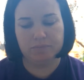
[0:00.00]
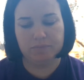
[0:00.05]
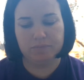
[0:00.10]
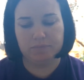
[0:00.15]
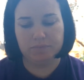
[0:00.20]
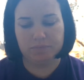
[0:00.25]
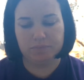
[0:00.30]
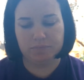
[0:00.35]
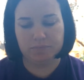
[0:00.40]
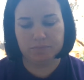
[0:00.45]

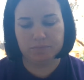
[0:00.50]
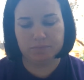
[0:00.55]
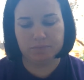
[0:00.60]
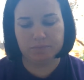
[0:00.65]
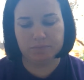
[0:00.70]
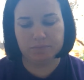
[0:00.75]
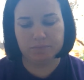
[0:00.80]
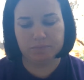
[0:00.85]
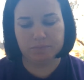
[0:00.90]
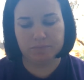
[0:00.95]

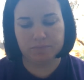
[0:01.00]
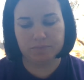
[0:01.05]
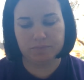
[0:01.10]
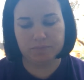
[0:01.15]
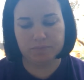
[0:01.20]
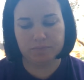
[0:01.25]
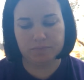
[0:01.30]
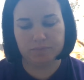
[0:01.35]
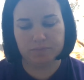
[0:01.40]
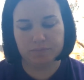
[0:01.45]

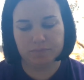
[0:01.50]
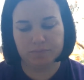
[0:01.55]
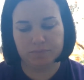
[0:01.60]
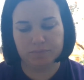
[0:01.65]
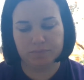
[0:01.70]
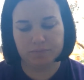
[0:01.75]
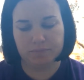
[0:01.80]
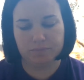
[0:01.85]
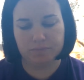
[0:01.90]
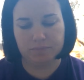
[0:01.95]

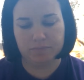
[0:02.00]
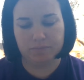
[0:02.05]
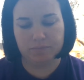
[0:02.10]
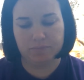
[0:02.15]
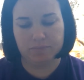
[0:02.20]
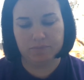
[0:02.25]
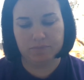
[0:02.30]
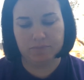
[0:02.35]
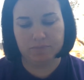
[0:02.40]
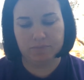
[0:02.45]

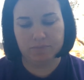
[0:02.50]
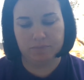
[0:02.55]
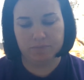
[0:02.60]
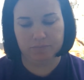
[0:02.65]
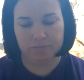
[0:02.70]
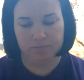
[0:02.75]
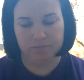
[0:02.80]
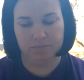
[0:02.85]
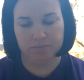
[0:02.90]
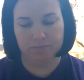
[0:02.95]

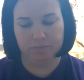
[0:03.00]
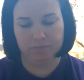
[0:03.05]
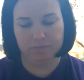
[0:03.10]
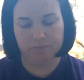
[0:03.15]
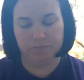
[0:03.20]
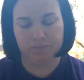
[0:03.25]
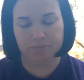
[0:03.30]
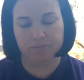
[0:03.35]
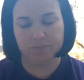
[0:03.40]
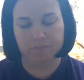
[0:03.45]

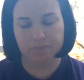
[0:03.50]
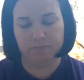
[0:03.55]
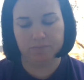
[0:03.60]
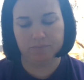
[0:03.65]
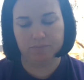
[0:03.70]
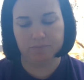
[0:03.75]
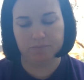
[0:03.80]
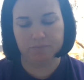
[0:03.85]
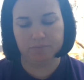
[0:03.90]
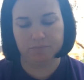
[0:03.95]

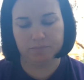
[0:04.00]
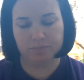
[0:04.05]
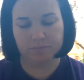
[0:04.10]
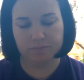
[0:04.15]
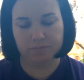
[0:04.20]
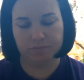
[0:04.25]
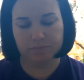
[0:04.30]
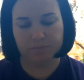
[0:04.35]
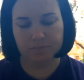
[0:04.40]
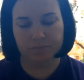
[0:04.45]

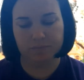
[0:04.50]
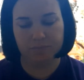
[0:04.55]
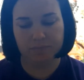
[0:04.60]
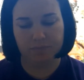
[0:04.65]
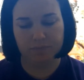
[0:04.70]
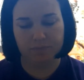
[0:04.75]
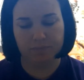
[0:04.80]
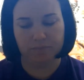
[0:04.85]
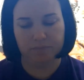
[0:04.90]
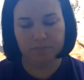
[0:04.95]

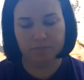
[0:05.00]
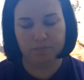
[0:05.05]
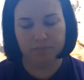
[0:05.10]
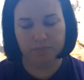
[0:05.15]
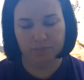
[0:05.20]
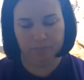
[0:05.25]
[no speech]